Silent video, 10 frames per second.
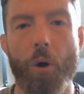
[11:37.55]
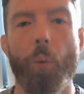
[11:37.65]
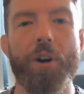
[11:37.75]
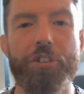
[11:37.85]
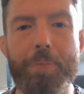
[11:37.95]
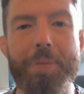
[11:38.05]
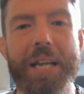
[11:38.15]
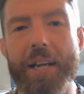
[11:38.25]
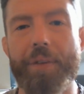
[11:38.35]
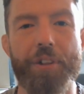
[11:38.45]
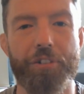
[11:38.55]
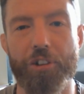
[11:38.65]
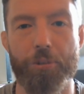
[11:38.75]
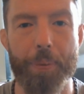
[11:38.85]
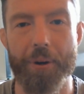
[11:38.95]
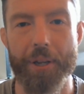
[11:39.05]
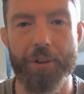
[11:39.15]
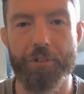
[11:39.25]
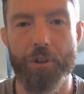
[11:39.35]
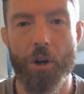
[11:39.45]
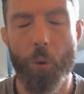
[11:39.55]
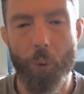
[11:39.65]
What is the meaning of this experience?